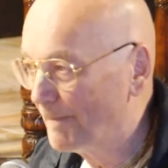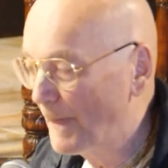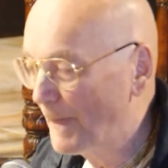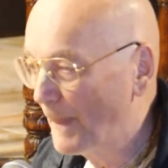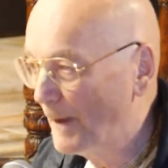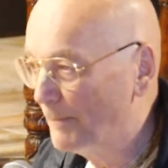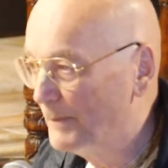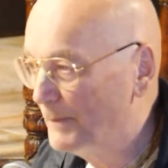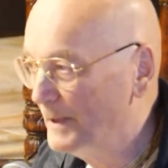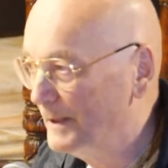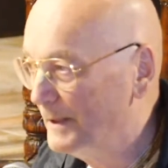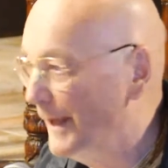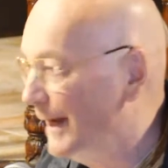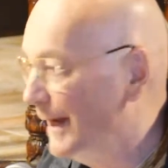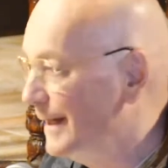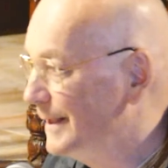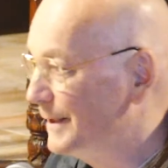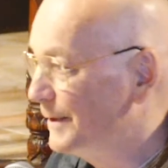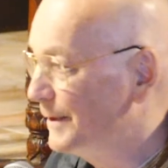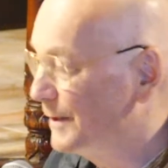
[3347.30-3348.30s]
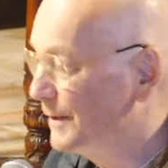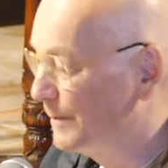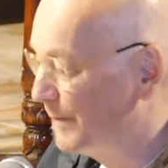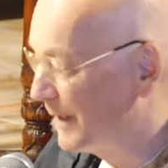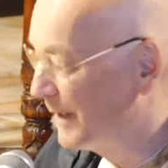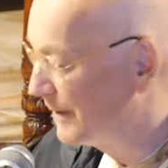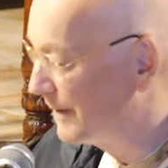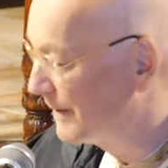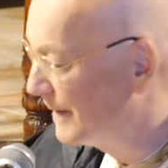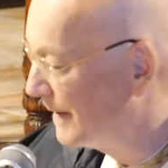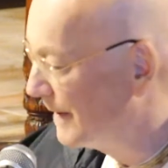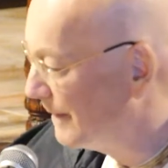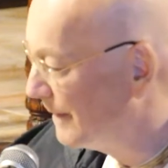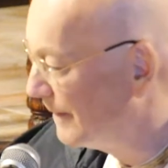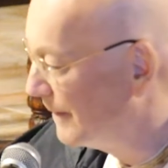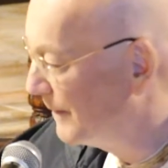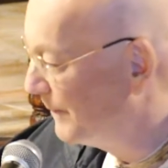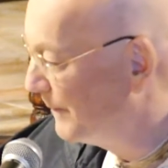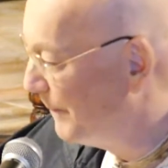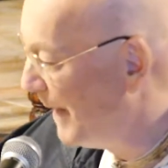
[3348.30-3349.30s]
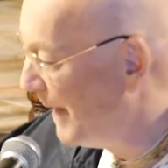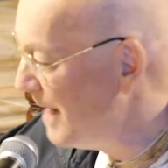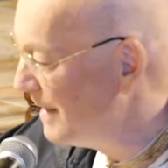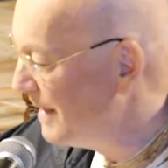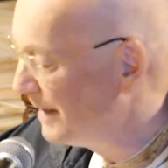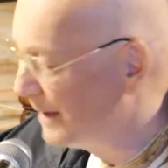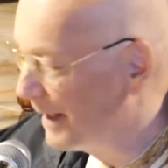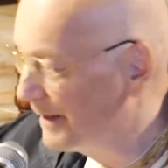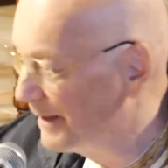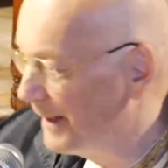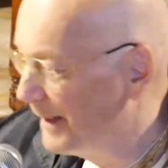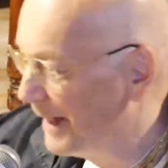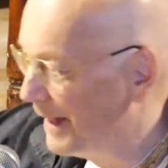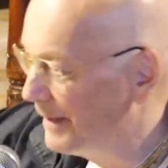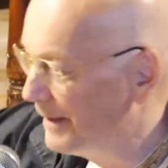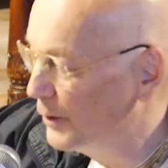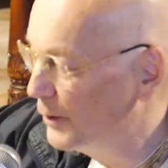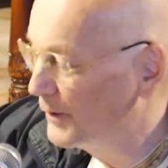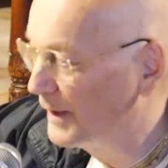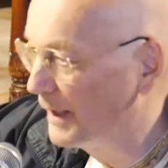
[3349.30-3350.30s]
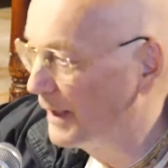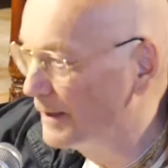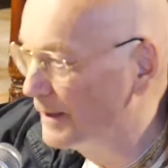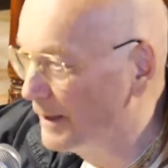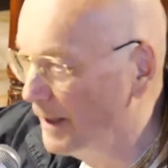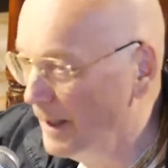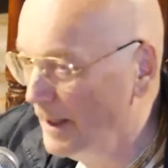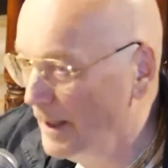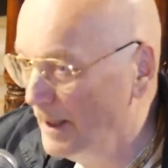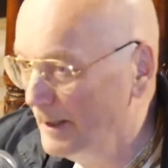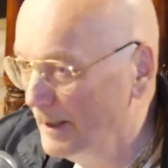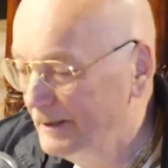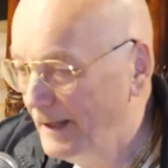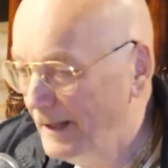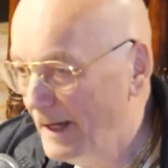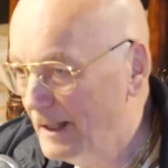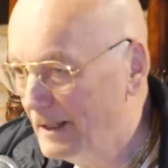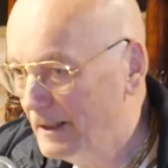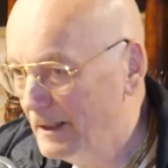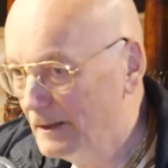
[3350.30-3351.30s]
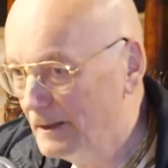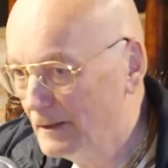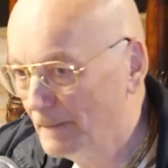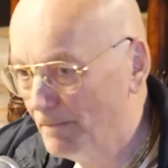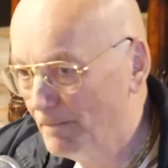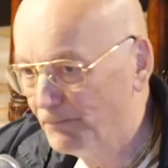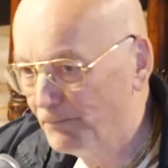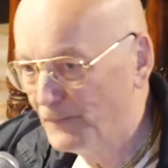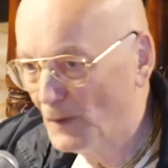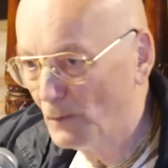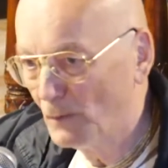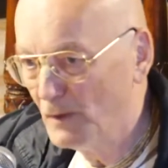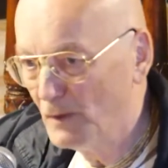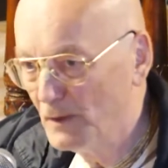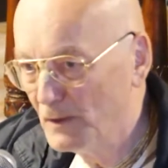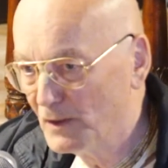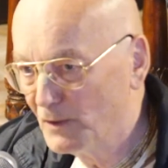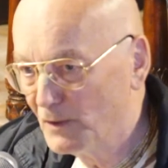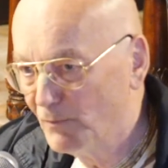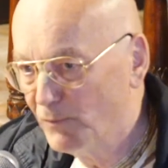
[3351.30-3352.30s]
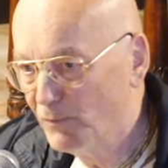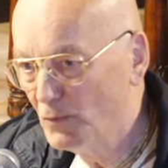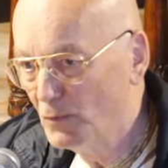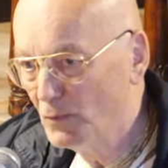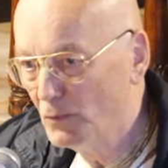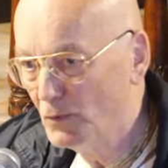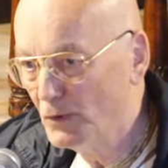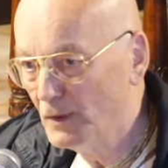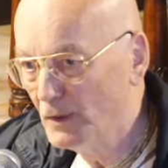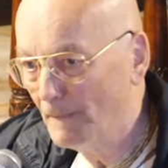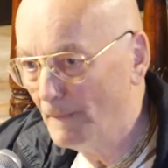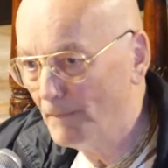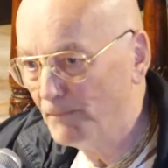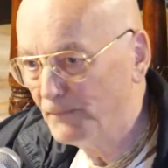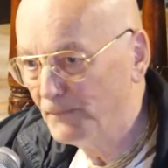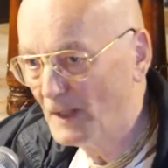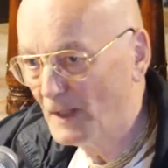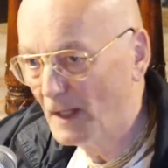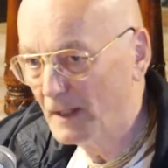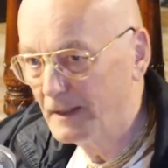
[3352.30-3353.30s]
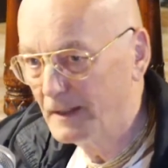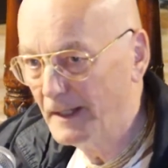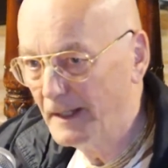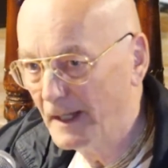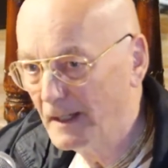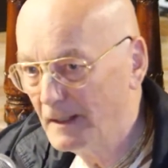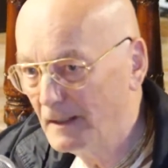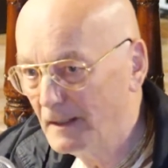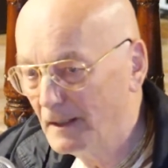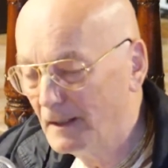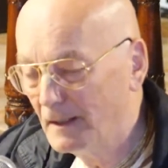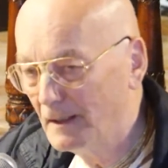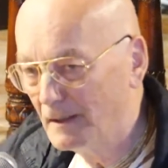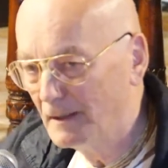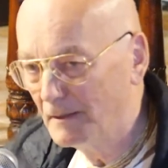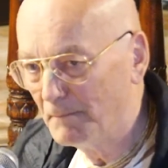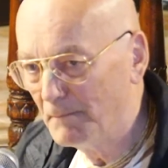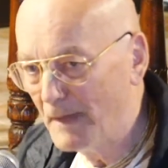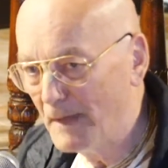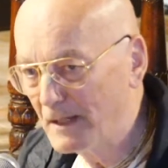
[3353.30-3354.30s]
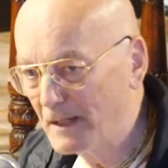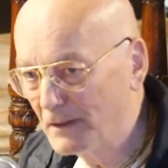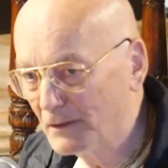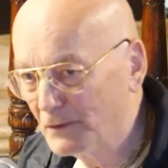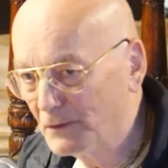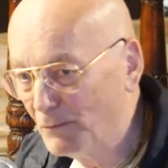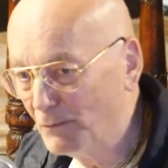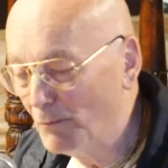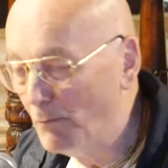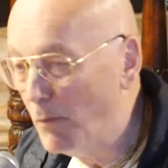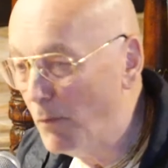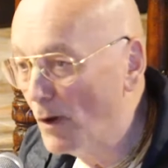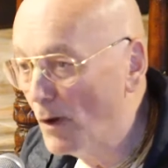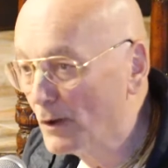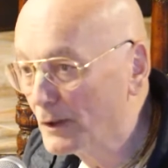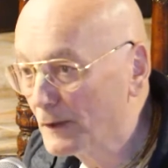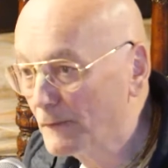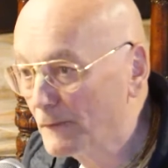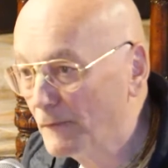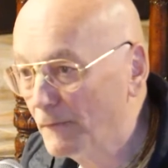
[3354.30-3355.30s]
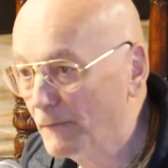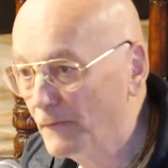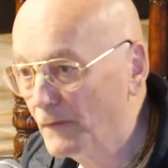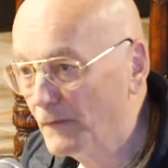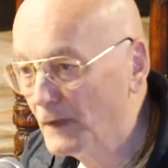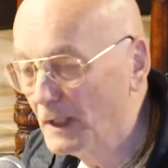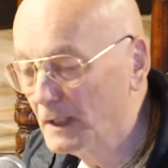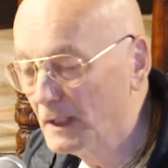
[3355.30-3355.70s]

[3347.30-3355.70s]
be delicious, because the paste at the end you can take it with a spoon and then make it burfi.